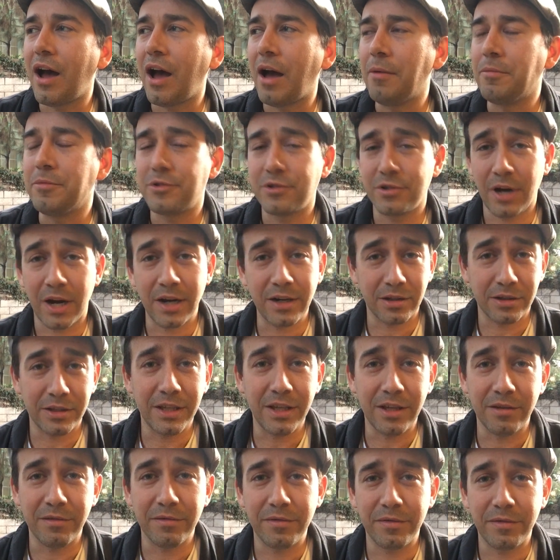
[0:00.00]
I'm trying to
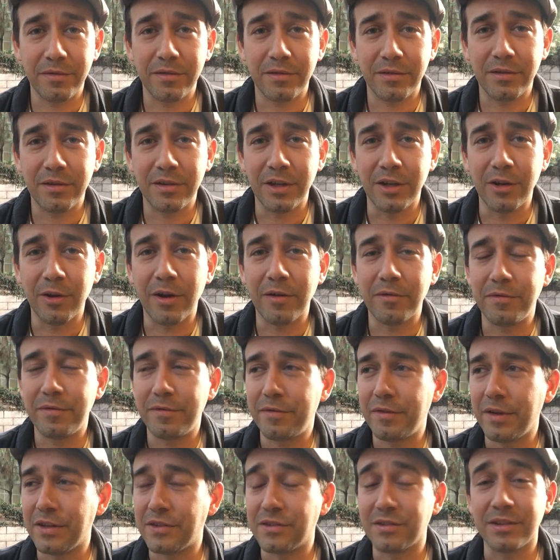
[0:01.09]
leave. You know,
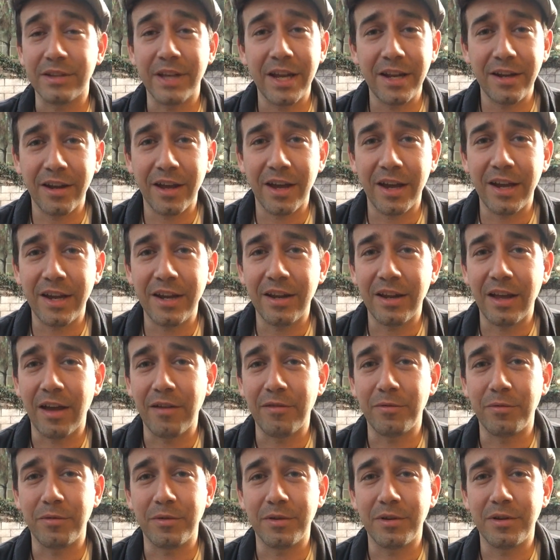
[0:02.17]
it's a late night, I
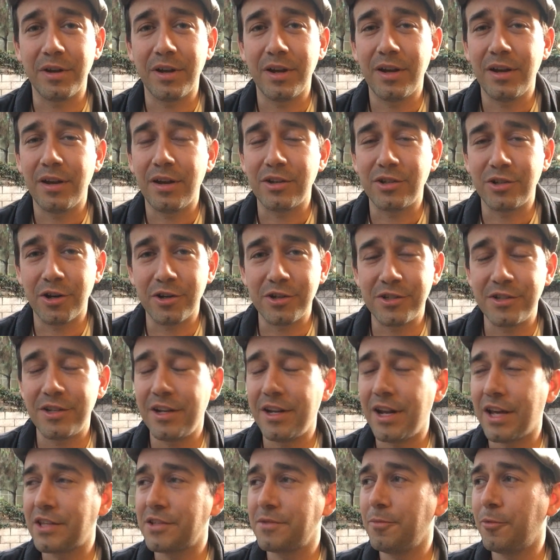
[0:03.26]
have church the
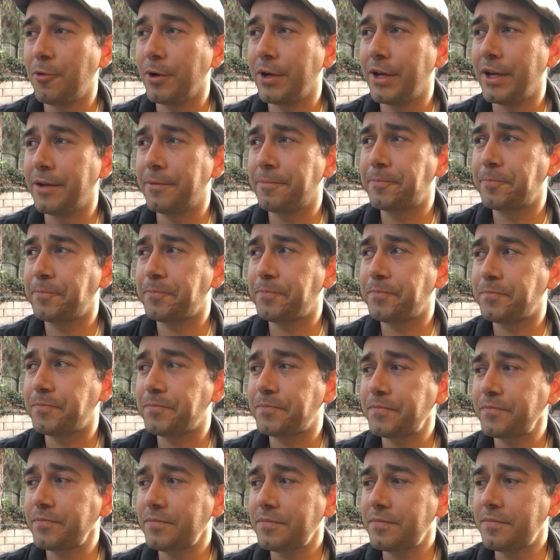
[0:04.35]
next morning.
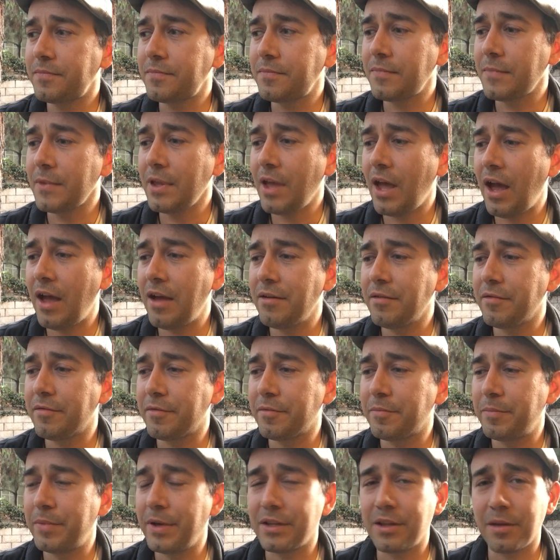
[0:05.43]

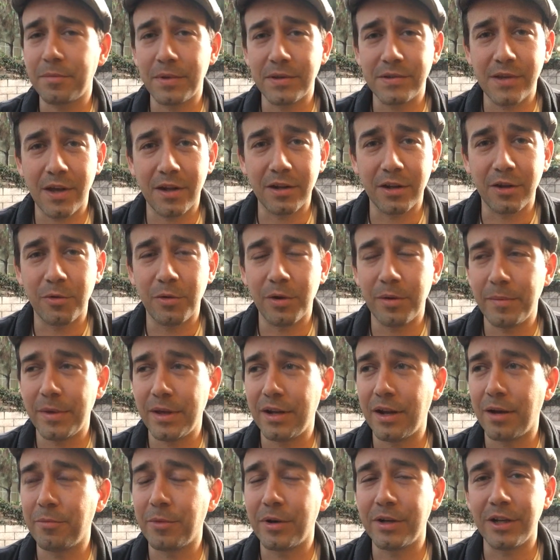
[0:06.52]
I've picked up the sound
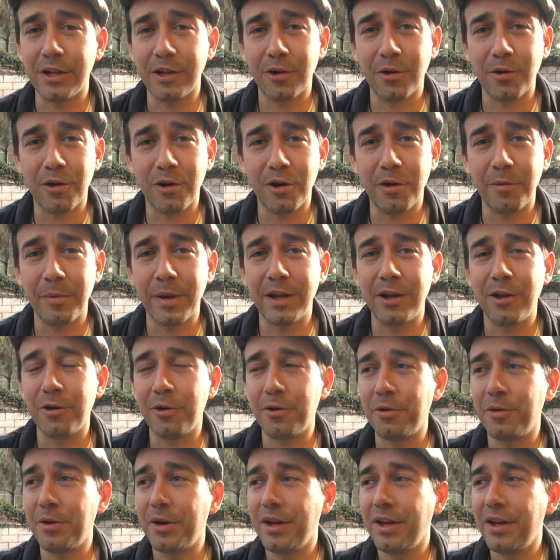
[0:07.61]
equipment, I'm ready to go home. I
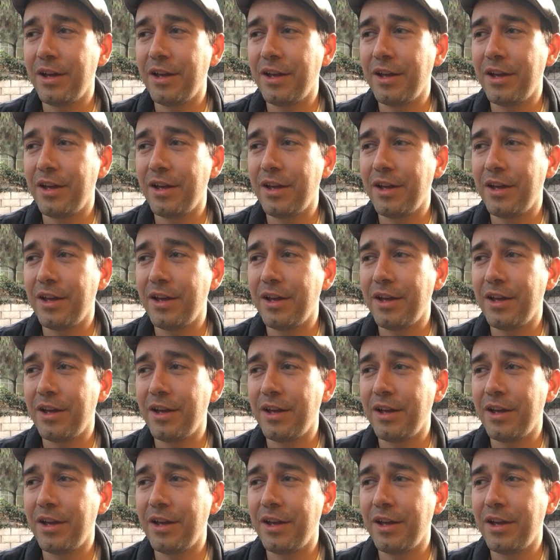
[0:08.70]
know,